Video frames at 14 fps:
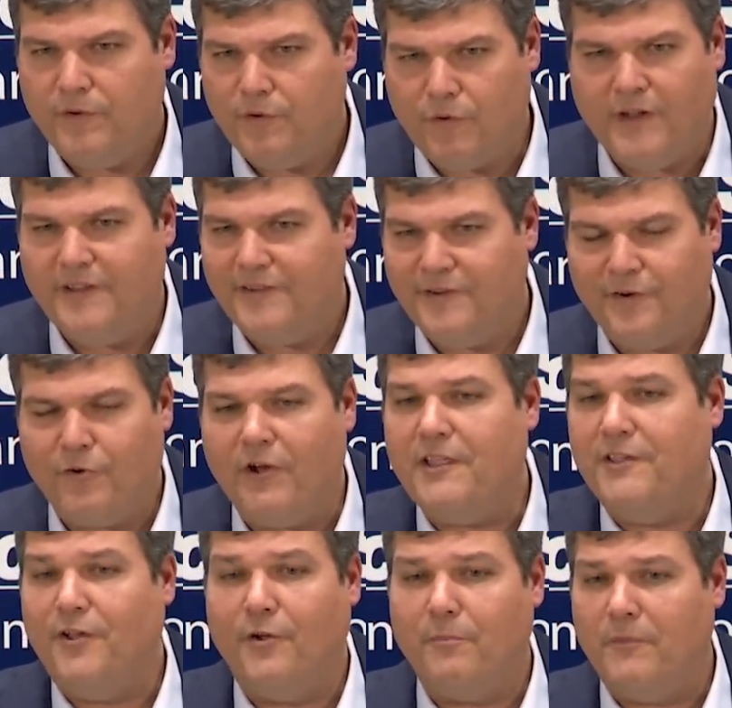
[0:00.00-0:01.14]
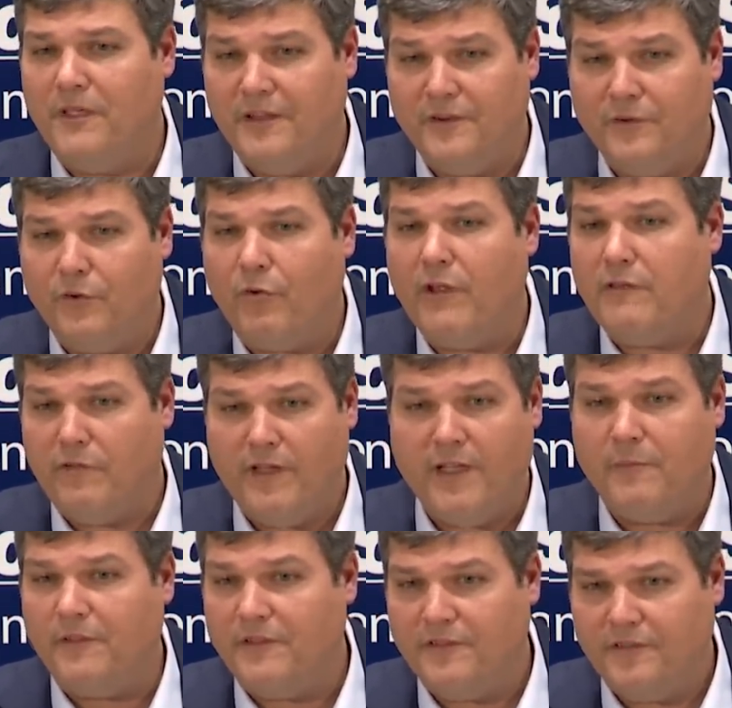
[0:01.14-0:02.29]
great, great young men, great
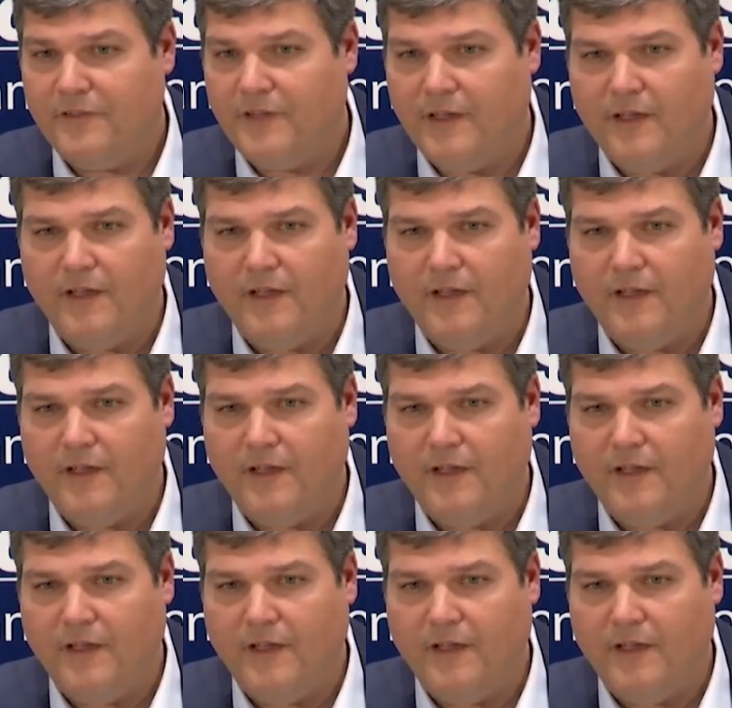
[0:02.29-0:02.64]
families.